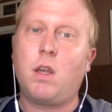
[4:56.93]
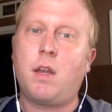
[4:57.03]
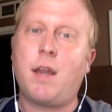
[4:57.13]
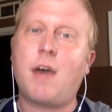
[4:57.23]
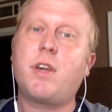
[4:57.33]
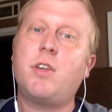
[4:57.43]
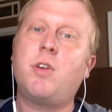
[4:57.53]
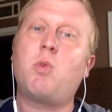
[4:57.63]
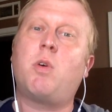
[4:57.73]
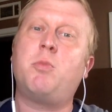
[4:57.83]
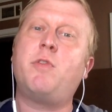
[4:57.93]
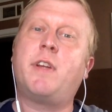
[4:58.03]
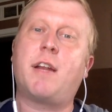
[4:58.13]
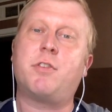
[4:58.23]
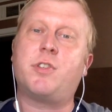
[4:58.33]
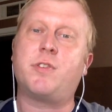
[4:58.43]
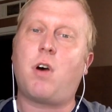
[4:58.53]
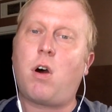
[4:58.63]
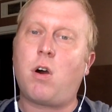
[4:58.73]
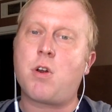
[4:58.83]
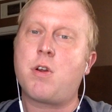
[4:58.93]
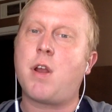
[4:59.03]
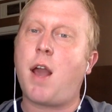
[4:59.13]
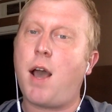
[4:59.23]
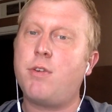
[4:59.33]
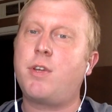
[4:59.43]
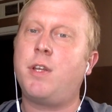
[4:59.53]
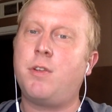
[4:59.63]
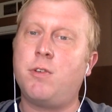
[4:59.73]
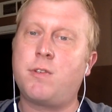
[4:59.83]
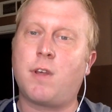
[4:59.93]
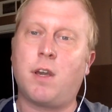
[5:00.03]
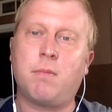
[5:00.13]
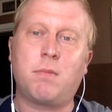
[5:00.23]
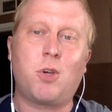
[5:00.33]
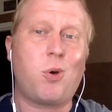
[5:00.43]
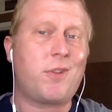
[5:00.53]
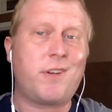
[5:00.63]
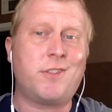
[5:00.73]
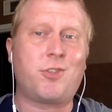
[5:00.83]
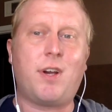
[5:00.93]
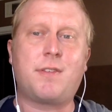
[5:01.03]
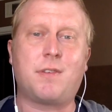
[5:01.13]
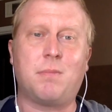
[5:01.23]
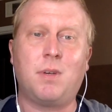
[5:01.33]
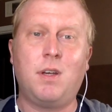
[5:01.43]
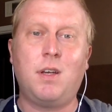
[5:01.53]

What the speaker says: Now that you know what moving averages are and how you can use them, go out there and try some.